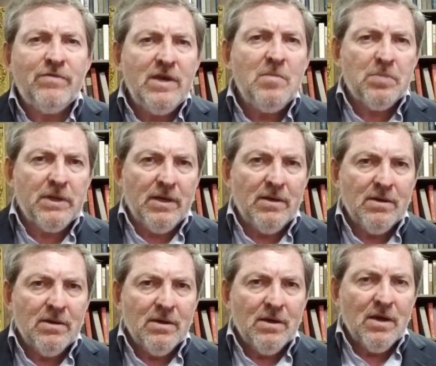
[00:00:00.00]
deeply
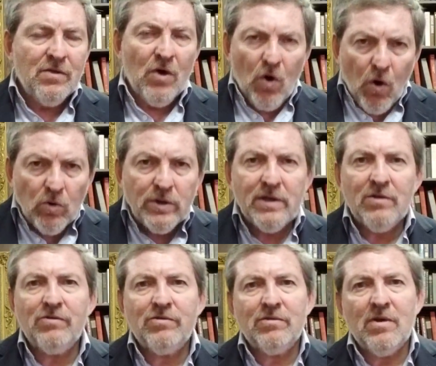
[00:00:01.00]
in the
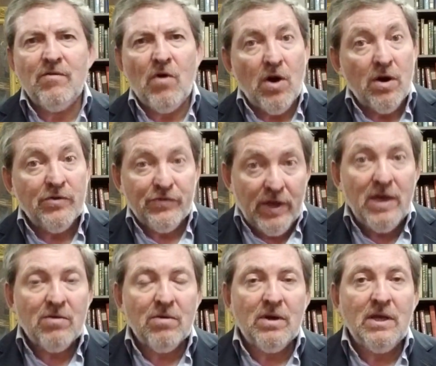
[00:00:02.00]
holiness of our
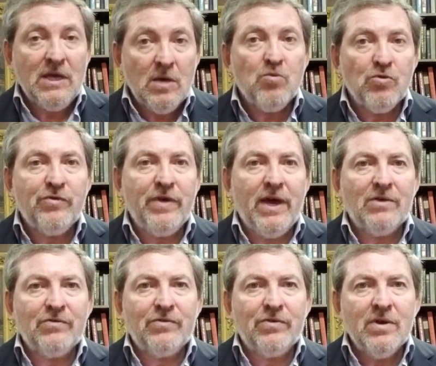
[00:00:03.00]
sacred Hebrew
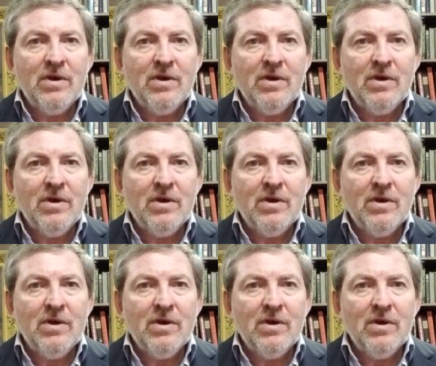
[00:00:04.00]
text,